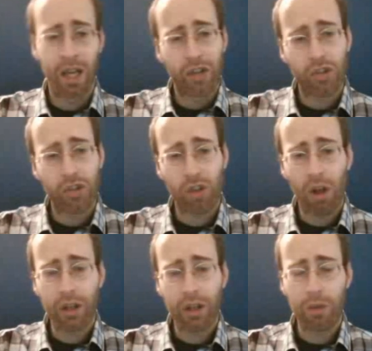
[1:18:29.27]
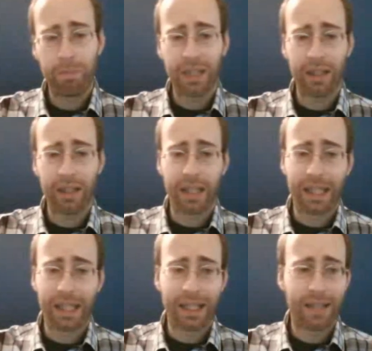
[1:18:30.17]

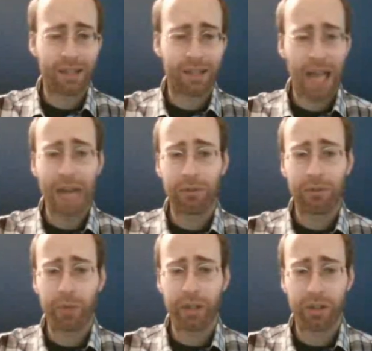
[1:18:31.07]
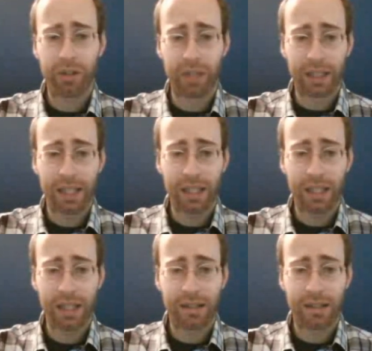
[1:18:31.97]
Solubility is kind of a weird unit. It
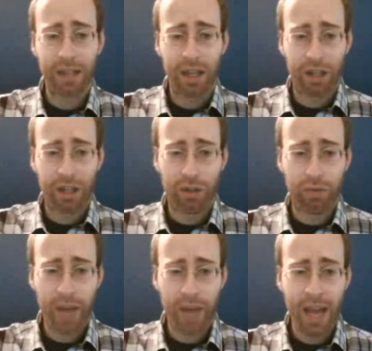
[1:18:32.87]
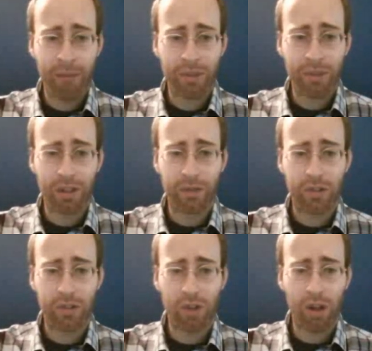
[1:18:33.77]
is grams of
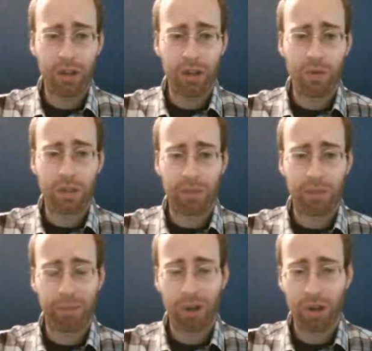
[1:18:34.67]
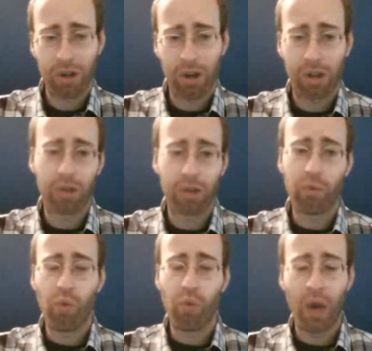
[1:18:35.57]
solute per
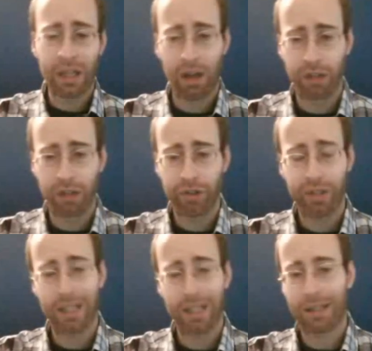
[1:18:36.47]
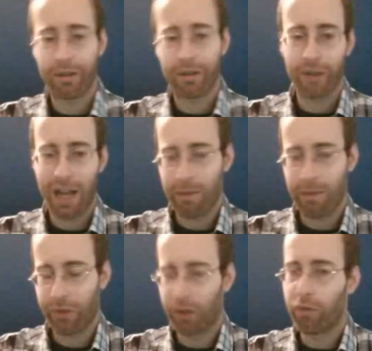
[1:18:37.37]
100
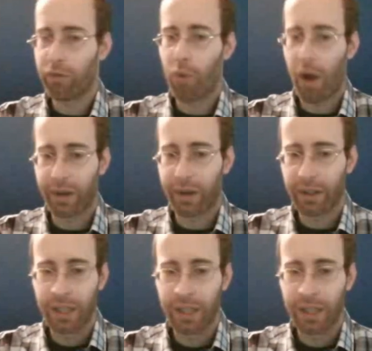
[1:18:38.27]
grams of water.